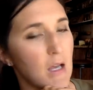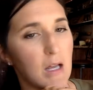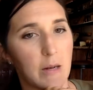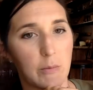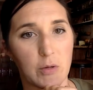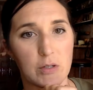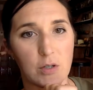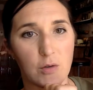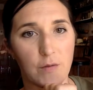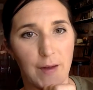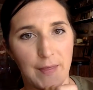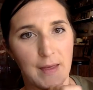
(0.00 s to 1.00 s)
and I'm going to go
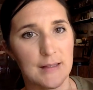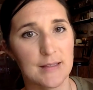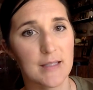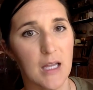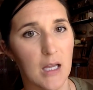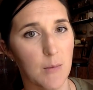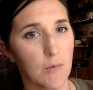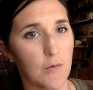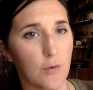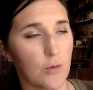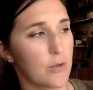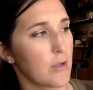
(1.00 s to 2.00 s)
find that same
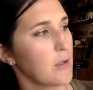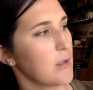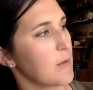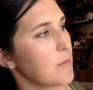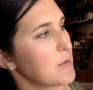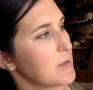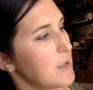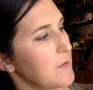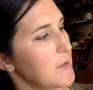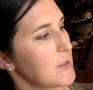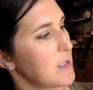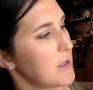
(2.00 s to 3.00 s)
folder, and we'll see if
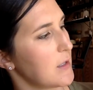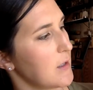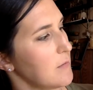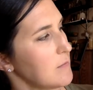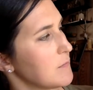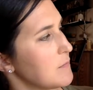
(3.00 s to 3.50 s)
it's in there.